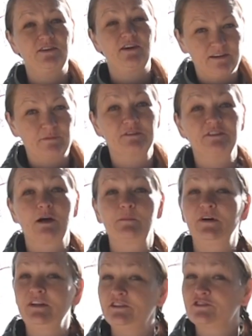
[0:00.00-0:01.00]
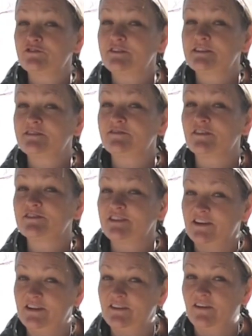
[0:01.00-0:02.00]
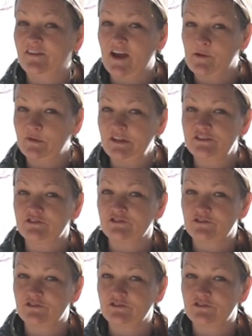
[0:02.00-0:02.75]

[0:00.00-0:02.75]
I'm going to talk about injuries and first aid on the Appalachian